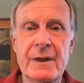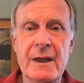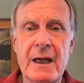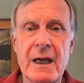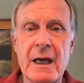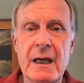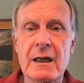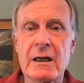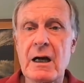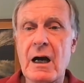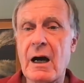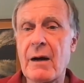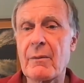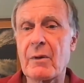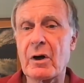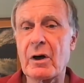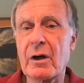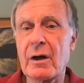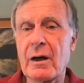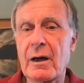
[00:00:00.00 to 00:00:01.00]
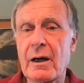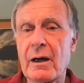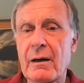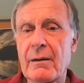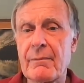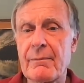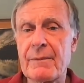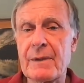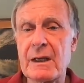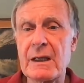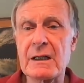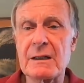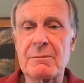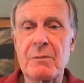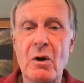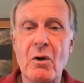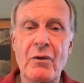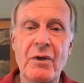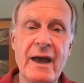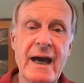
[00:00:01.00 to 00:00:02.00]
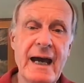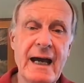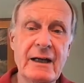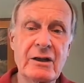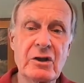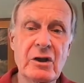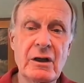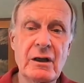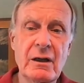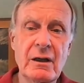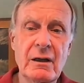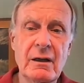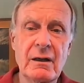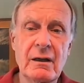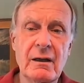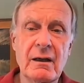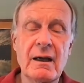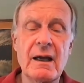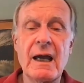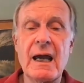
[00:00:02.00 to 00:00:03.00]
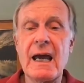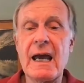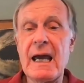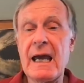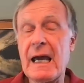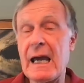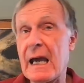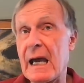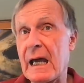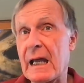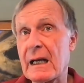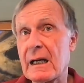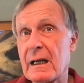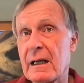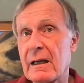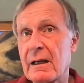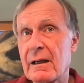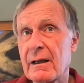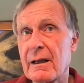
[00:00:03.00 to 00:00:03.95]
Karma is both action and